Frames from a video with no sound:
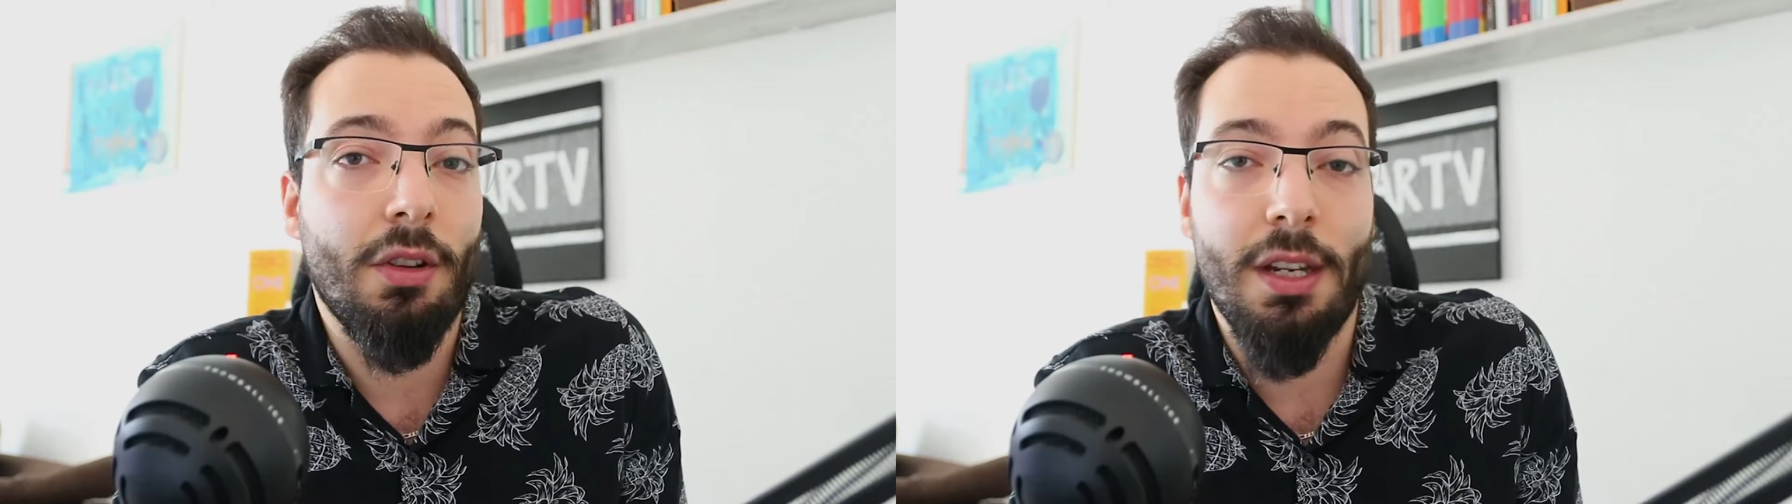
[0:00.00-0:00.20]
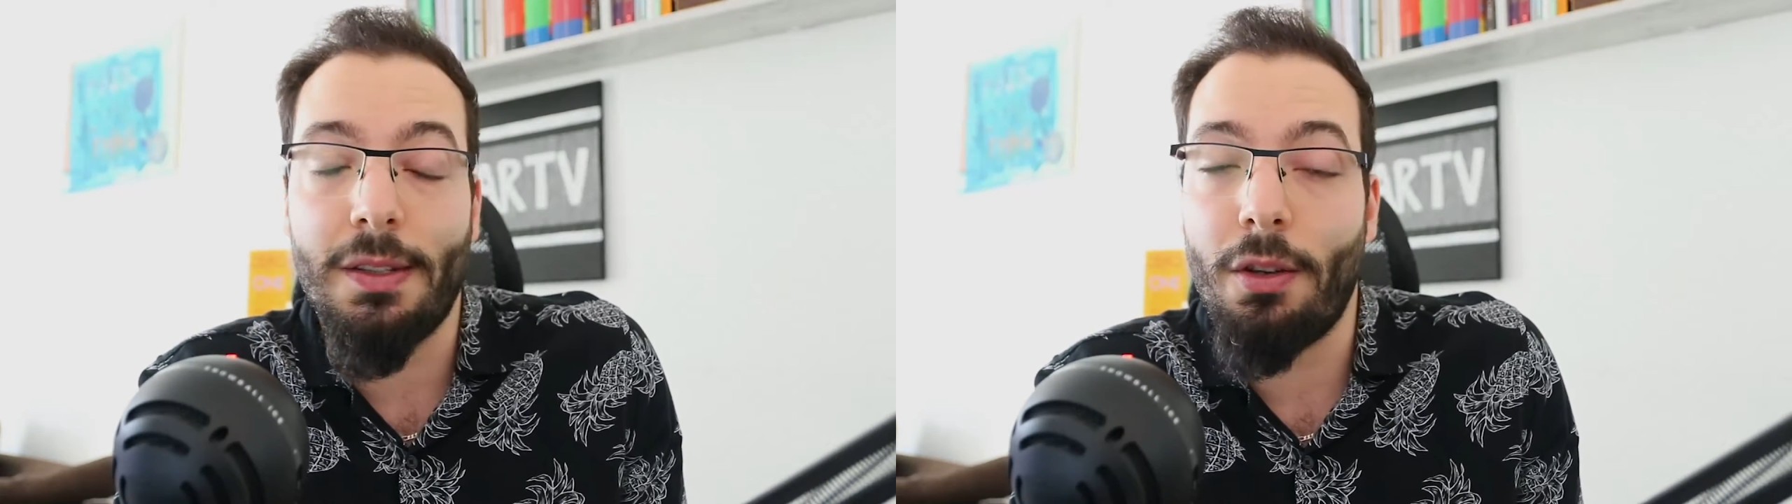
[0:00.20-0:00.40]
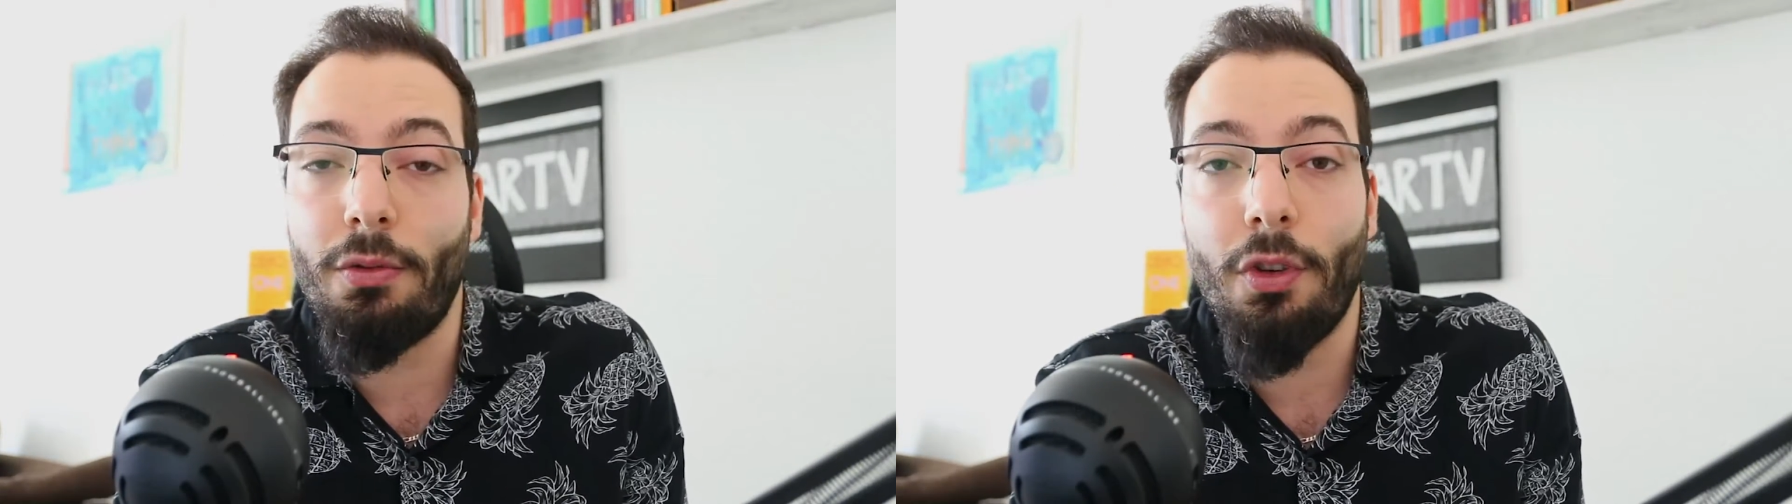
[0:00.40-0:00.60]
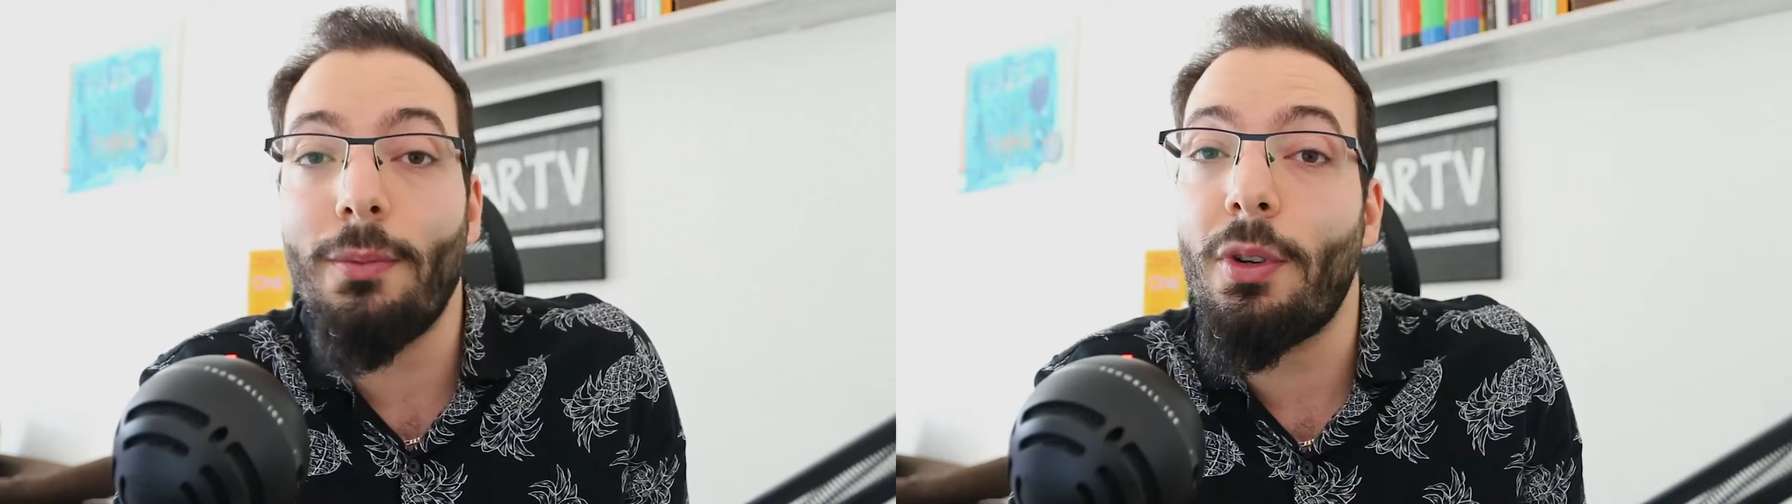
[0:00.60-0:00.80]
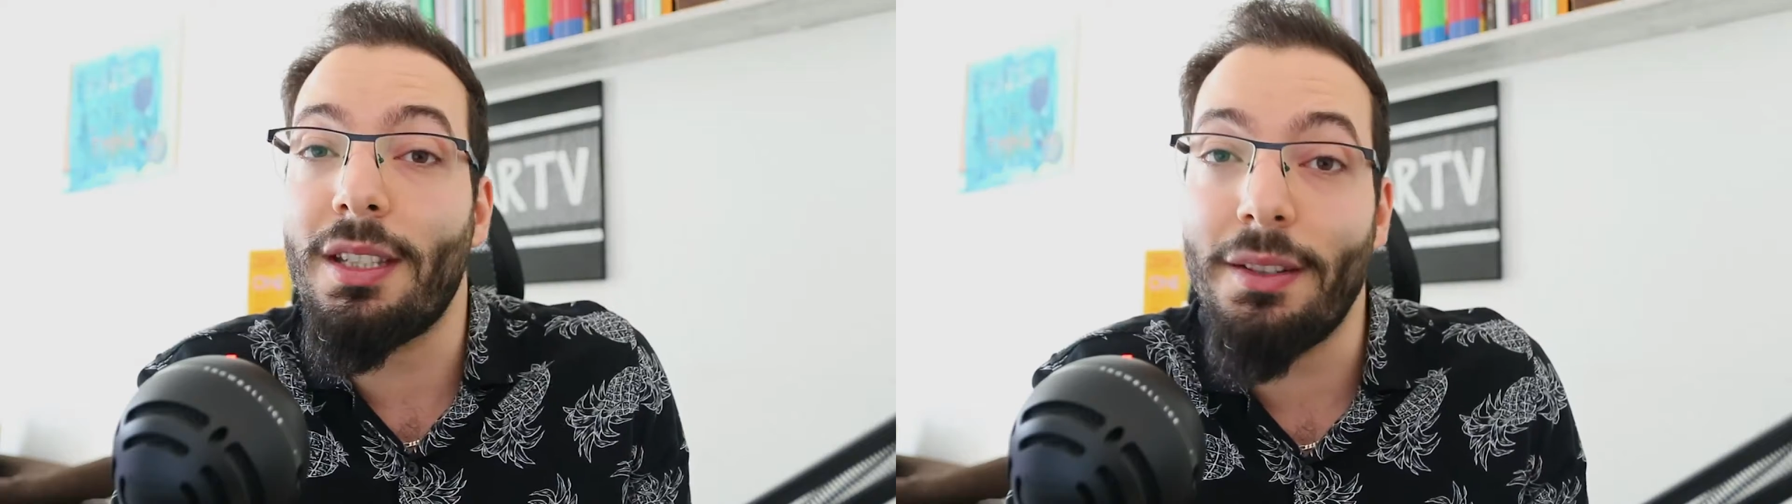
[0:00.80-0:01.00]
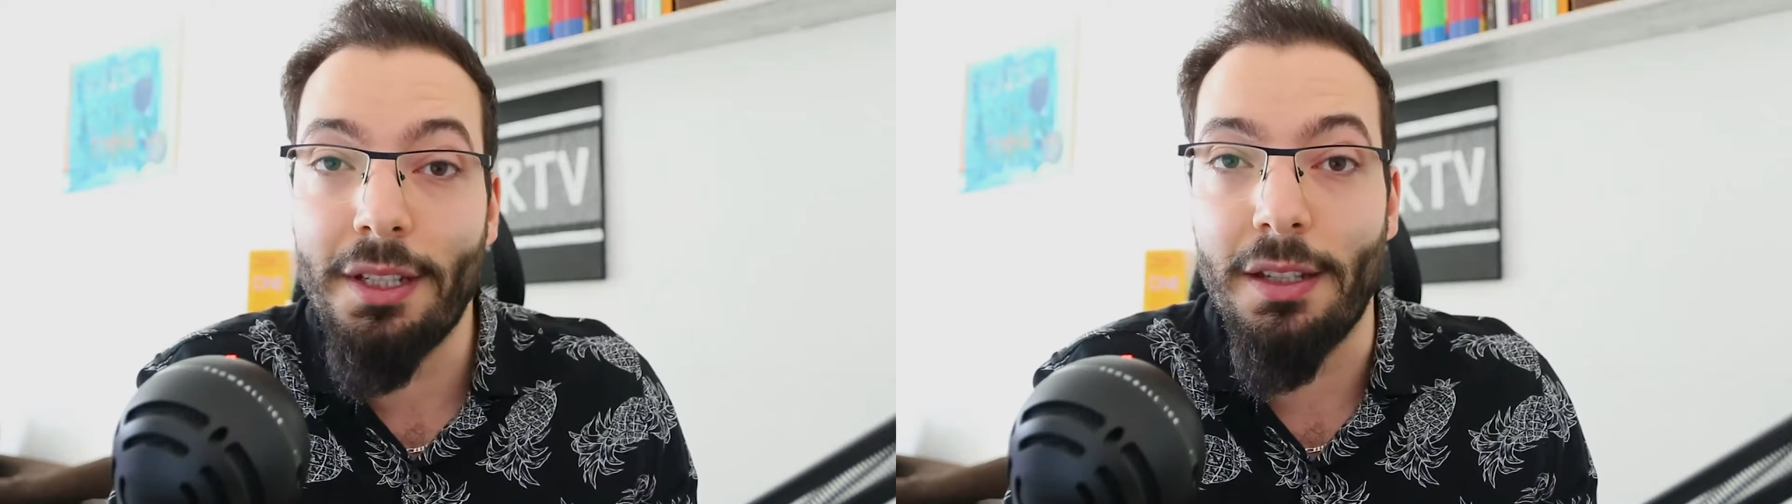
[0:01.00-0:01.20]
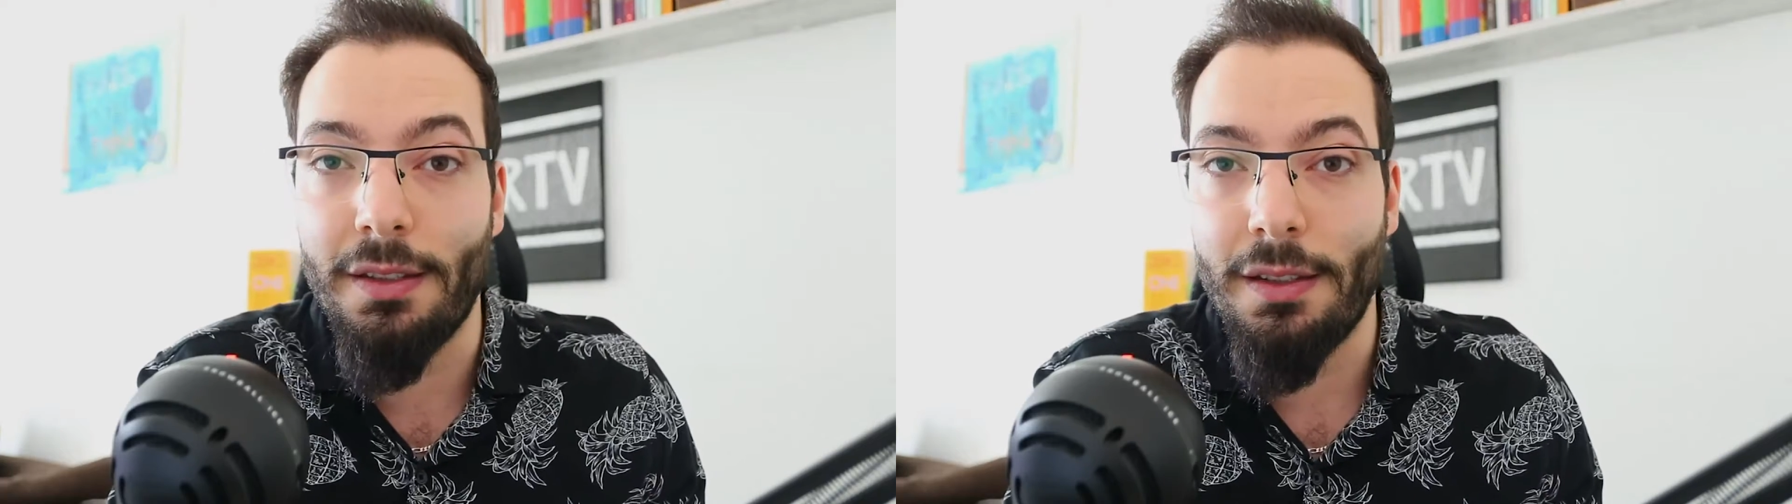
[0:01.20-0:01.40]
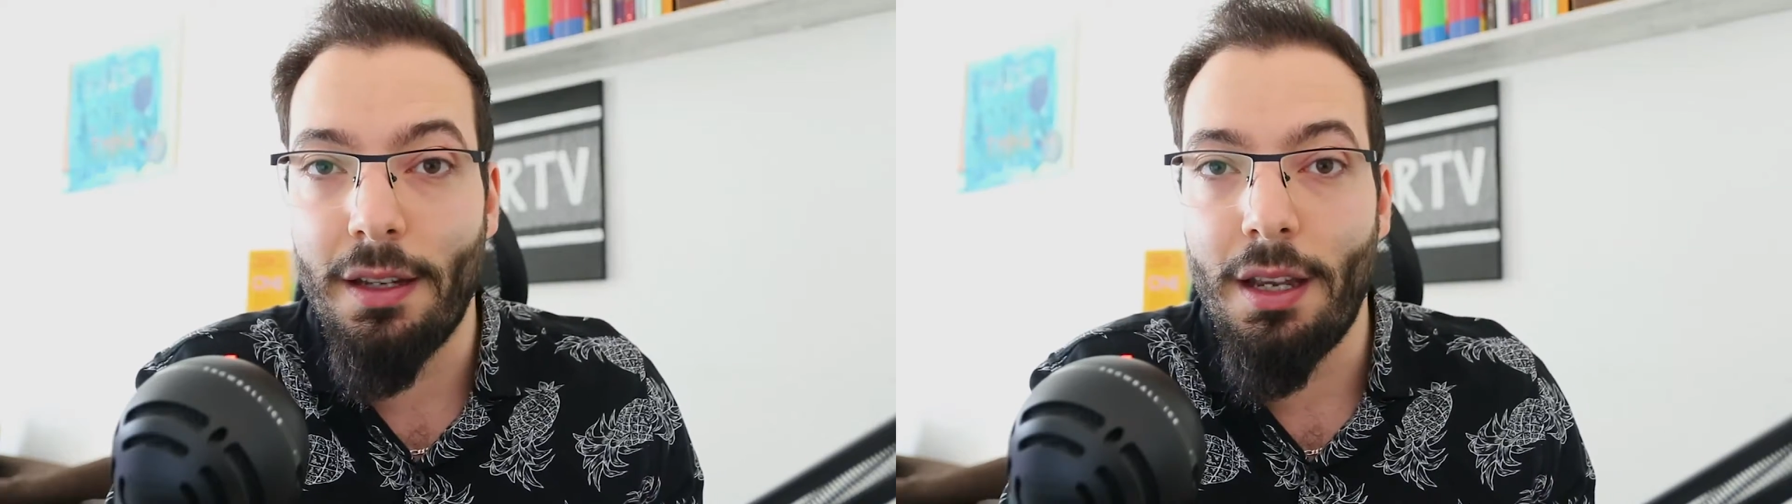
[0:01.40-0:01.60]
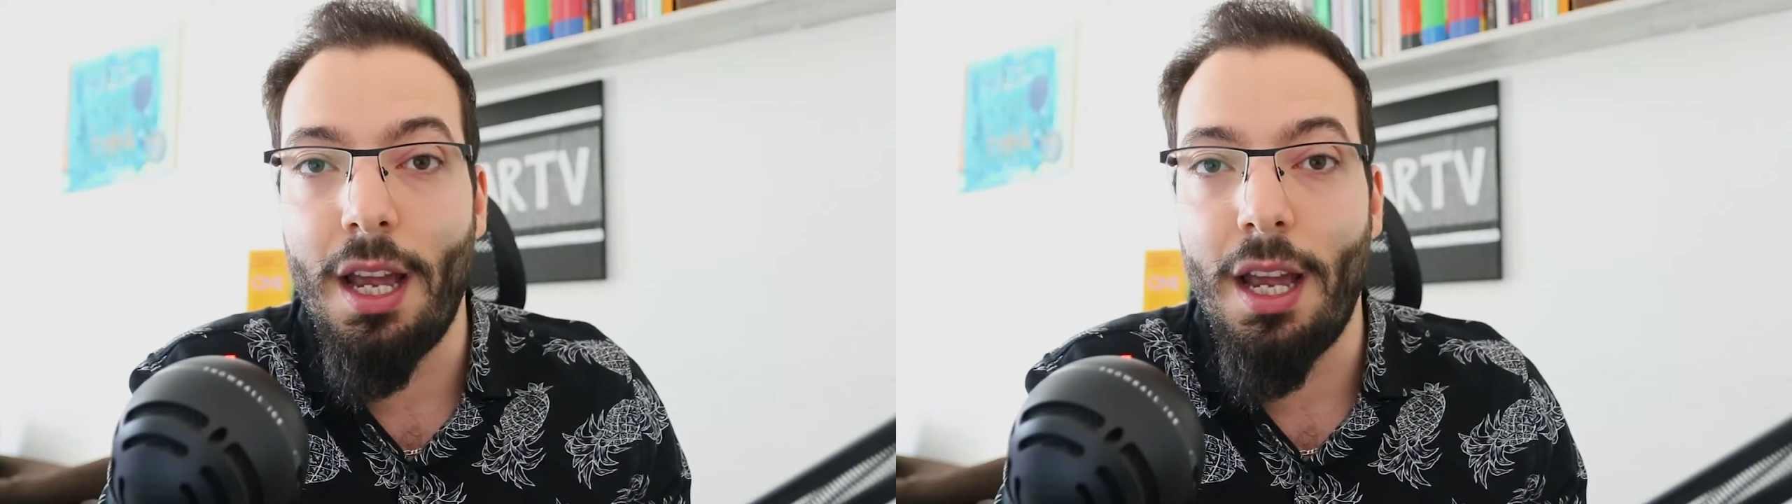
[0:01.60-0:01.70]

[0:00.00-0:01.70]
okay, so no more dividends.